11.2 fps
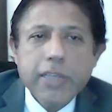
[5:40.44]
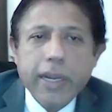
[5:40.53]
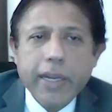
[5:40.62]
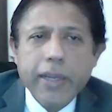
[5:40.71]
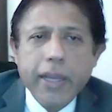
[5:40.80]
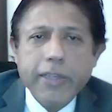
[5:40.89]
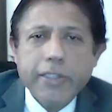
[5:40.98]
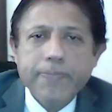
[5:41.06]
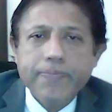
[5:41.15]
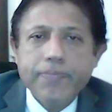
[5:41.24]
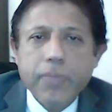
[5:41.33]
Second
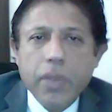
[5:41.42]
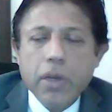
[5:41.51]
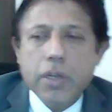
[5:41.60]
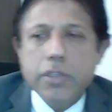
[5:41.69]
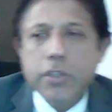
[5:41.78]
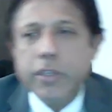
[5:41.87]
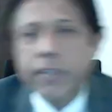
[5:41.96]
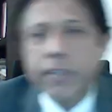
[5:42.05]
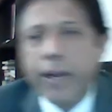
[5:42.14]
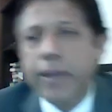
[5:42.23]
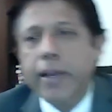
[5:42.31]
case. The
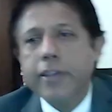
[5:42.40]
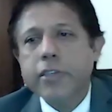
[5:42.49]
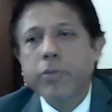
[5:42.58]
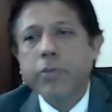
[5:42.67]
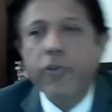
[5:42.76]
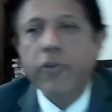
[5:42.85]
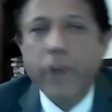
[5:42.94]
second case is more of